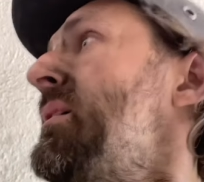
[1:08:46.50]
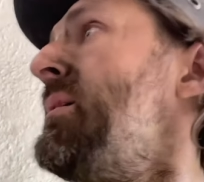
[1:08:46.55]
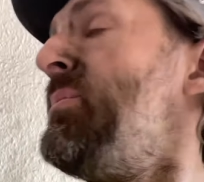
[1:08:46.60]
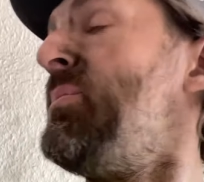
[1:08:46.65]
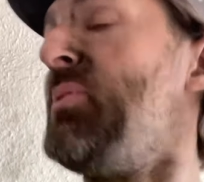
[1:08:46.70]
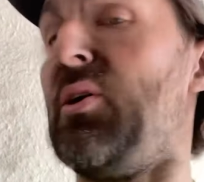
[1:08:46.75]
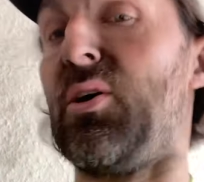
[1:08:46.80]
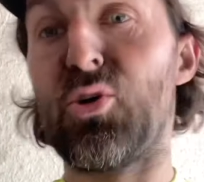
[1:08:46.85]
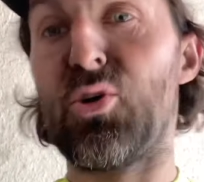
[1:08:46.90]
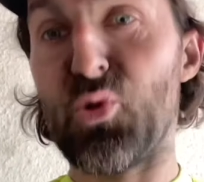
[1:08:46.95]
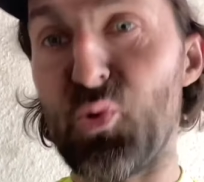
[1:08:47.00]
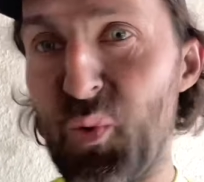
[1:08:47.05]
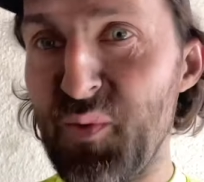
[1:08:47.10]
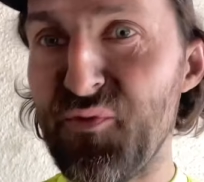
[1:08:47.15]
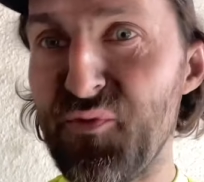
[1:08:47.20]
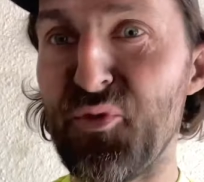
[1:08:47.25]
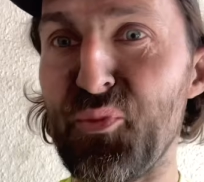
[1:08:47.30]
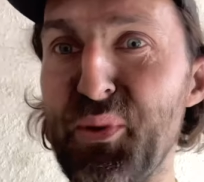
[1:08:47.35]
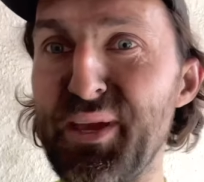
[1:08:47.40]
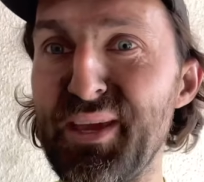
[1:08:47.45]
But a good one
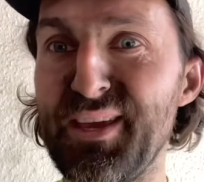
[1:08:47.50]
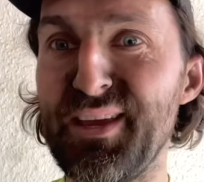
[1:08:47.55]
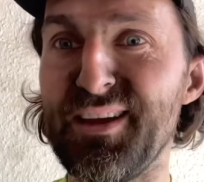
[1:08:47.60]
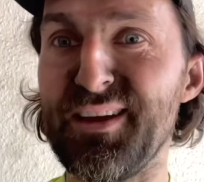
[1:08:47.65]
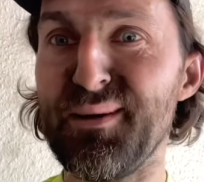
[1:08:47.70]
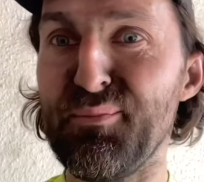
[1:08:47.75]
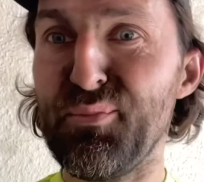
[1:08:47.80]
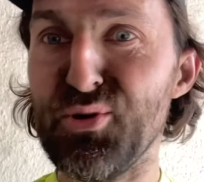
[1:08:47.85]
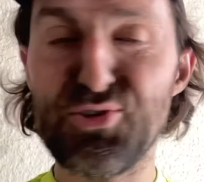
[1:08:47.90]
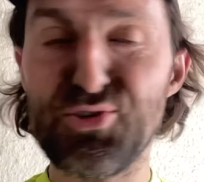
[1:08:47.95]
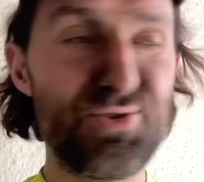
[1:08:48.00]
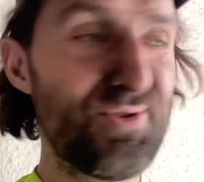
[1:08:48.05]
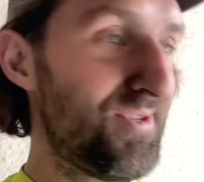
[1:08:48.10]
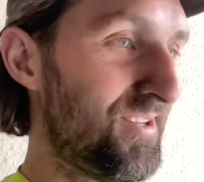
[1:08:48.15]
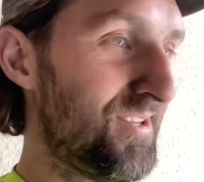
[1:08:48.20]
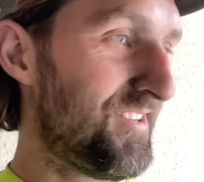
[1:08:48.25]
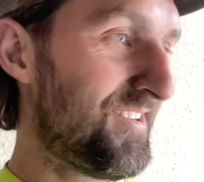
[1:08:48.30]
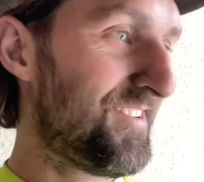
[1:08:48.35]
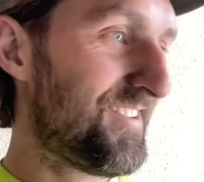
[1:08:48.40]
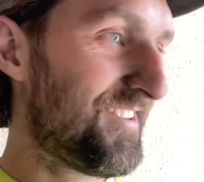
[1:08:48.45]
for me, I'm buzzing.
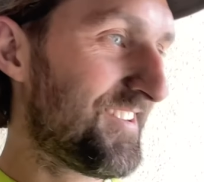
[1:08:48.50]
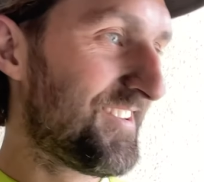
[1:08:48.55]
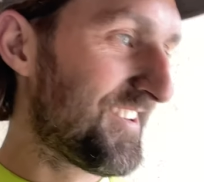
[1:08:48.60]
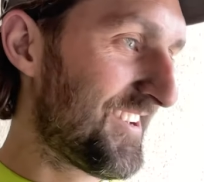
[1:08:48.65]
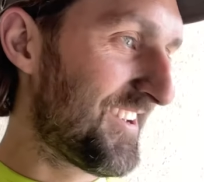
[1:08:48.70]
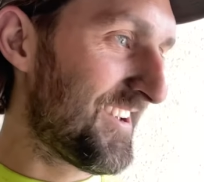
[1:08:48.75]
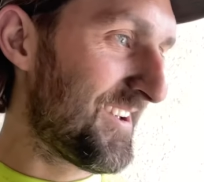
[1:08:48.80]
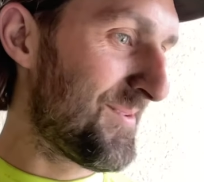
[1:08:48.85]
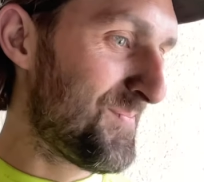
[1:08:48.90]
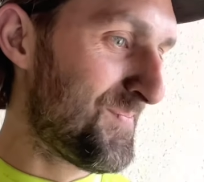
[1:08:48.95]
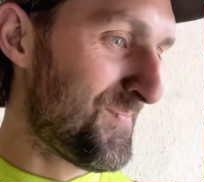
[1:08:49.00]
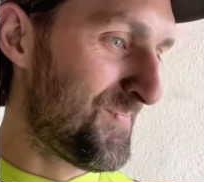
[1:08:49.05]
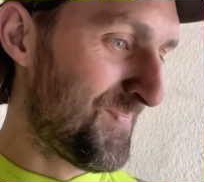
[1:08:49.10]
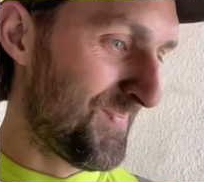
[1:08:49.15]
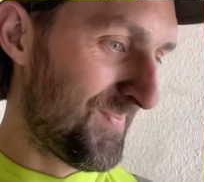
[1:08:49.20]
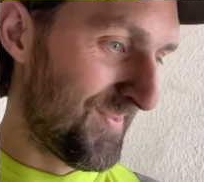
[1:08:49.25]
Um,